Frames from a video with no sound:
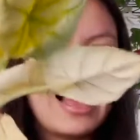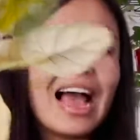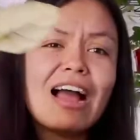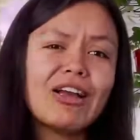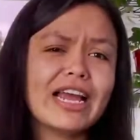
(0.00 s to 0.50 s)

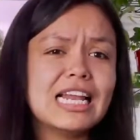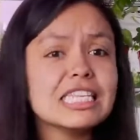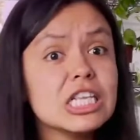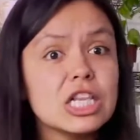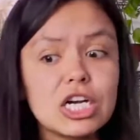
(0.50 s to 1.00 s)
Okay,
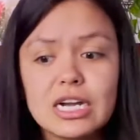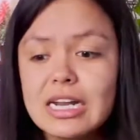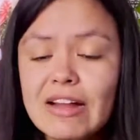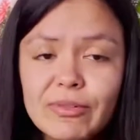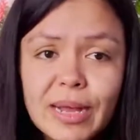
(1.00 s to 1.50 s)
lesson learned.
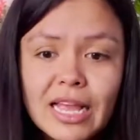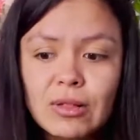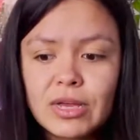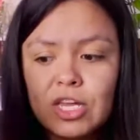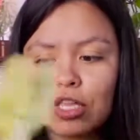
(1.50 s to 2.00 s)
Never buy
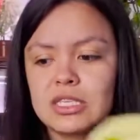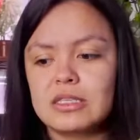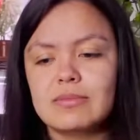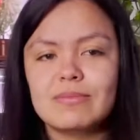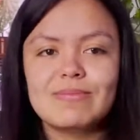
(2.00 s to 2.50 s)
alocasias.
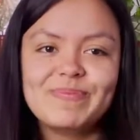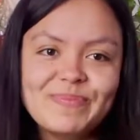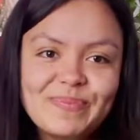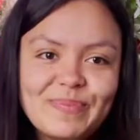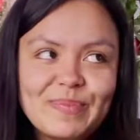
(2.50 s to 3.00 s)

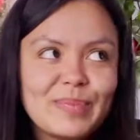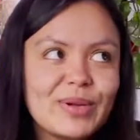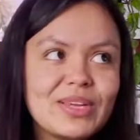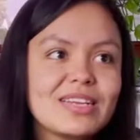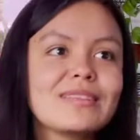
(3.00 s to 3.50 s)

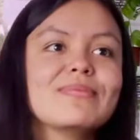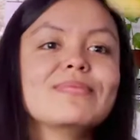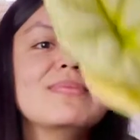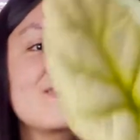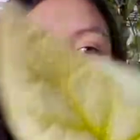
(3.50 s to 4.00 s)
Period.
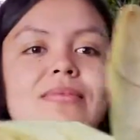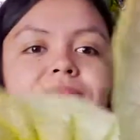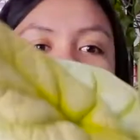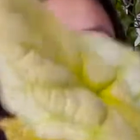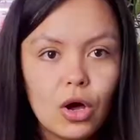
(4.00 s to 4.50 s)

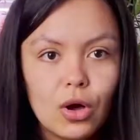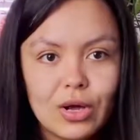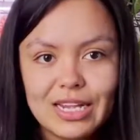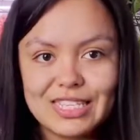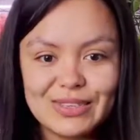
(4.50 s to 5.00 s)

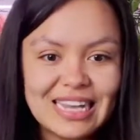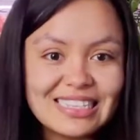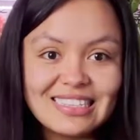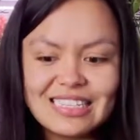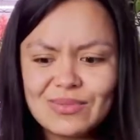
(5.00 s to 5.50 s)
Okay, so
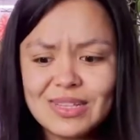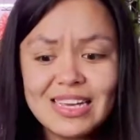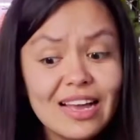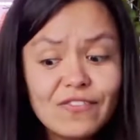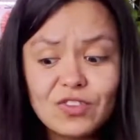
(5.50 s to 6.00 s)
that's really
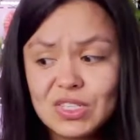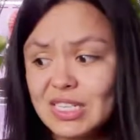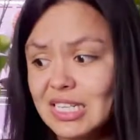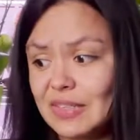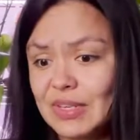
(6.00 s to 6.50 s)
it for
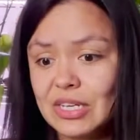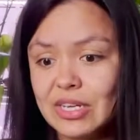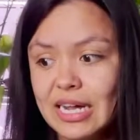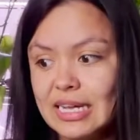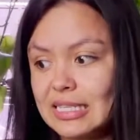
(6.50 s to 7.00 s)
today's video, you
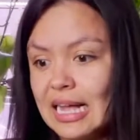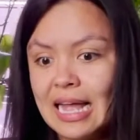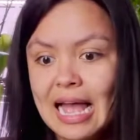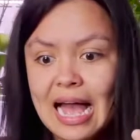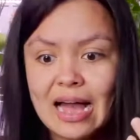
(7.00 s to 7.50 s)
guys. I
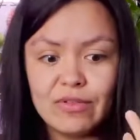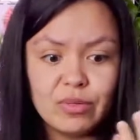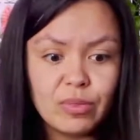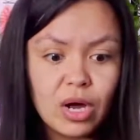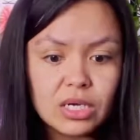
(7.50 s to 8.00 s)
have
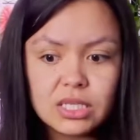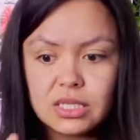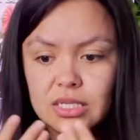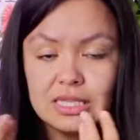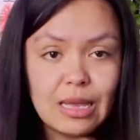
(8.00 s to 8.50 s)

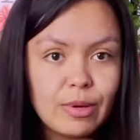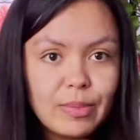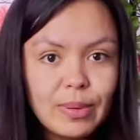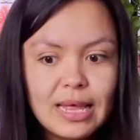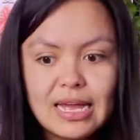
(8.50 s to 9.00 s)
unboxed 7
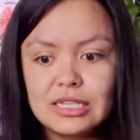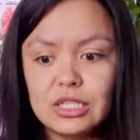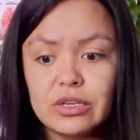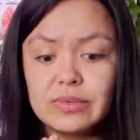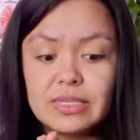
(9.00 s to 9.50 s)
plants.
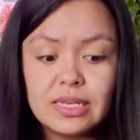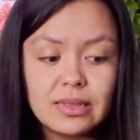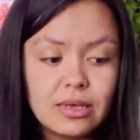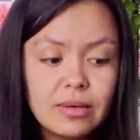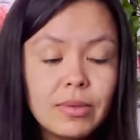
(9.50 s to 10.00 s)
You've seen
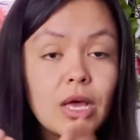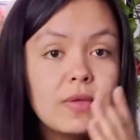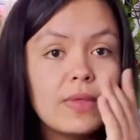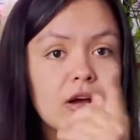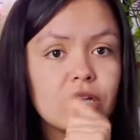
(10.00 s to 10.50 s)
them.
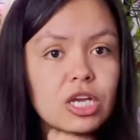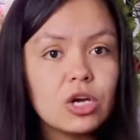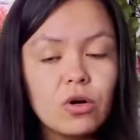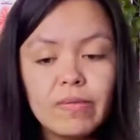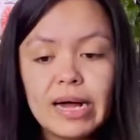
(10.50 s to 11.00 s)
Now you can
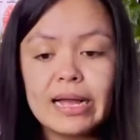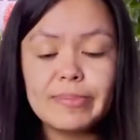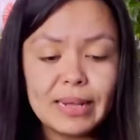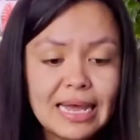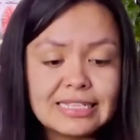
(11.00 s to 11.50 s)
go buy
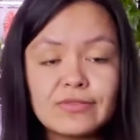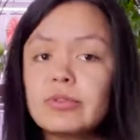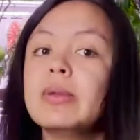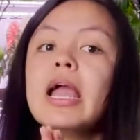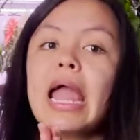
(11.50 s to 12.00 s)
plants
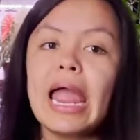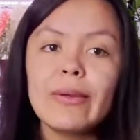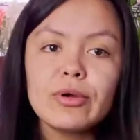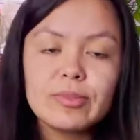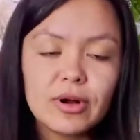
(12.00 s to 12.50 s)
from
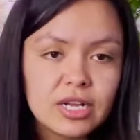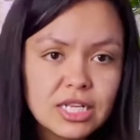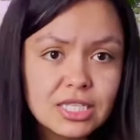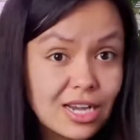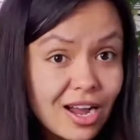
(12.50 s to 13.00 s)

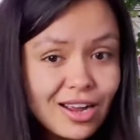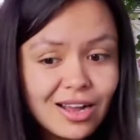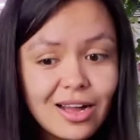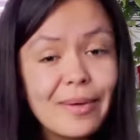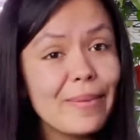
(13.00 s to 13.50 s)

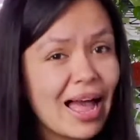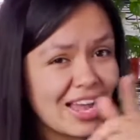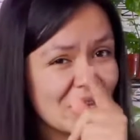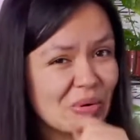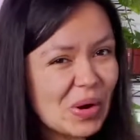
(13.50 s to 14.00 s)
aroidmarket.com
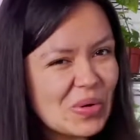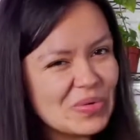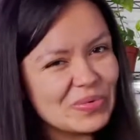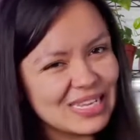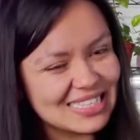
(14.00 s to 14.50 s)
at your own
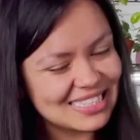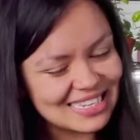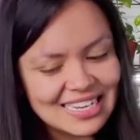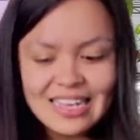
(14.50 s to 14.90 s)
risk.